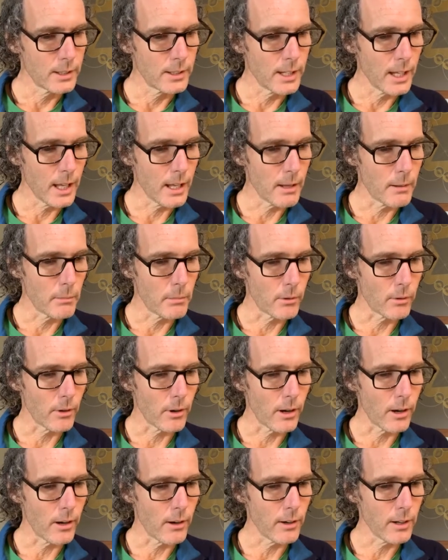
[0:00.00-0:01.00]
Deb
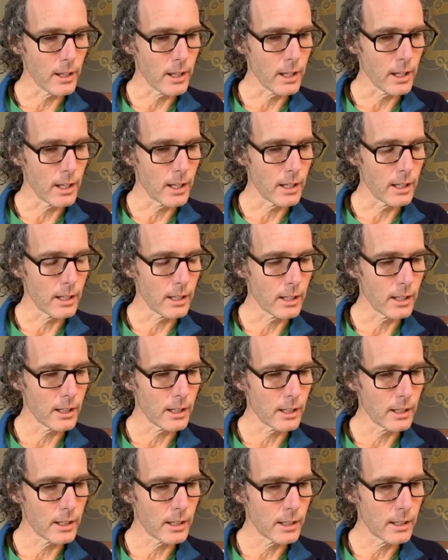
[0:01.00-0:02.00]
wrote in,
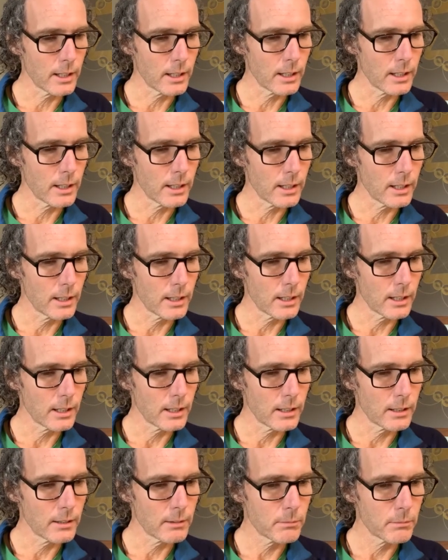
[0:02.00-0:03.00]

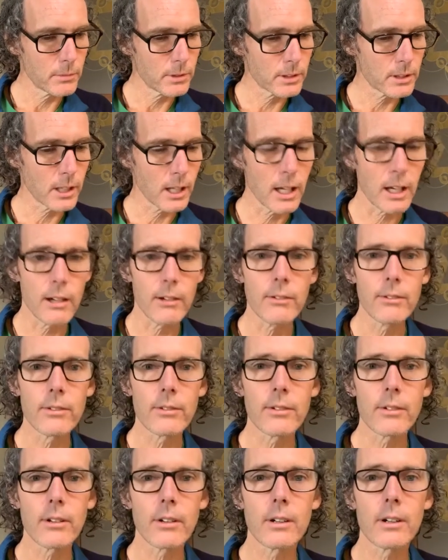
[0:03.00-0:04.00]
Ms. Love,
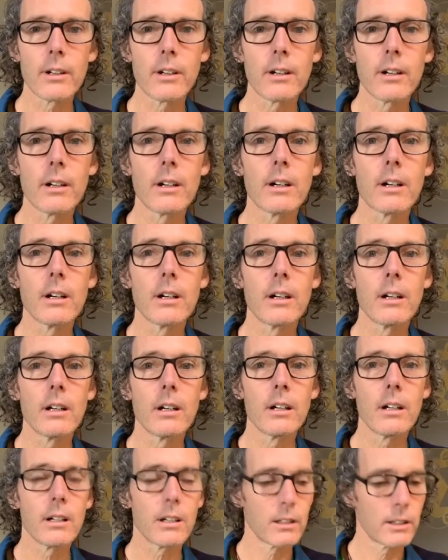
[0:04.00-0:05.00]

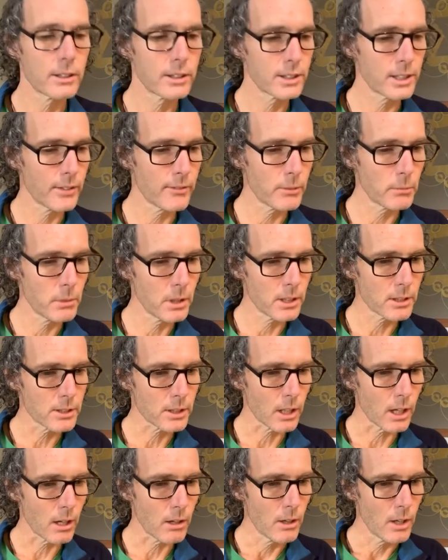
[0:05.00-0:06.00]
7
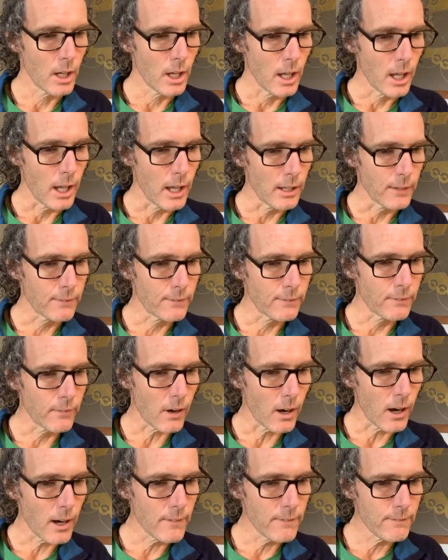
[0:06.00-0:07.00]
minutes ago.
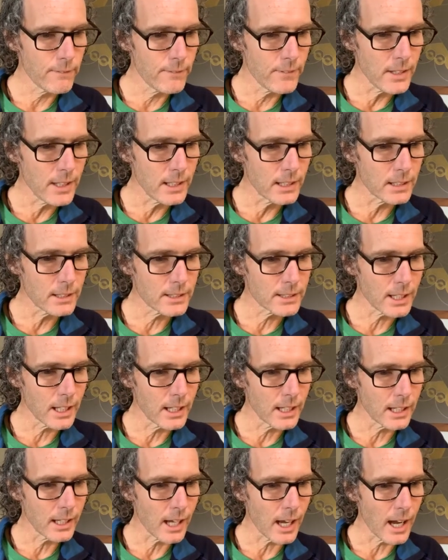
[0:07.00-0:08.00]
I feel it's
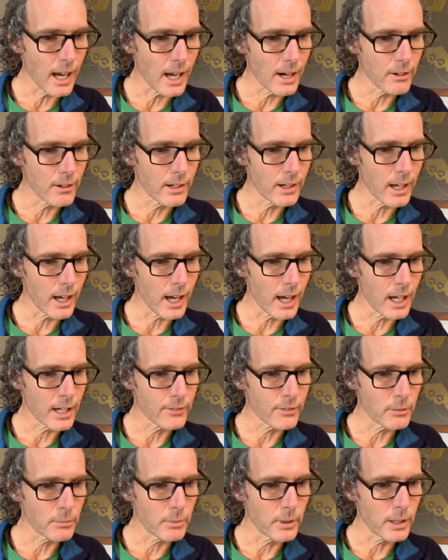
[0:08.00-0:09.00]
getting harder and harder
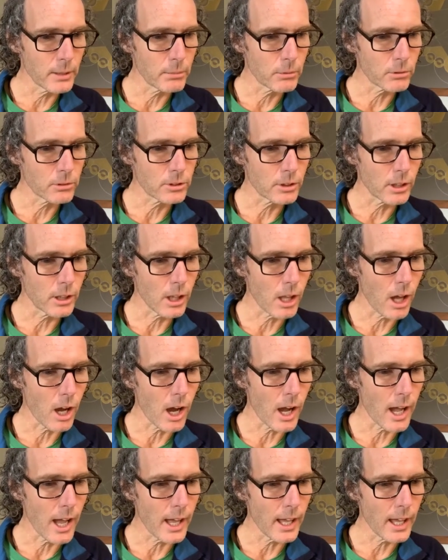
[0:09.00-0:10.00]
for people to
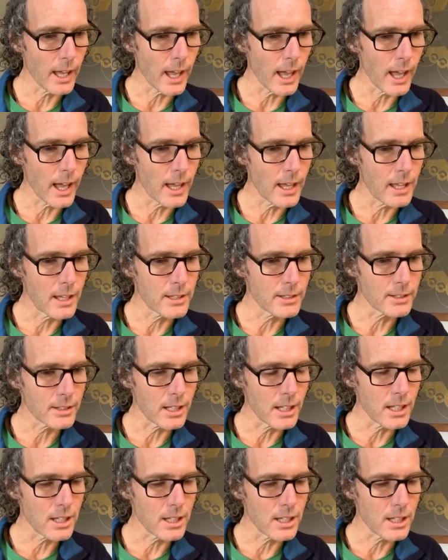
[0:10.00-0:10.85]
lie as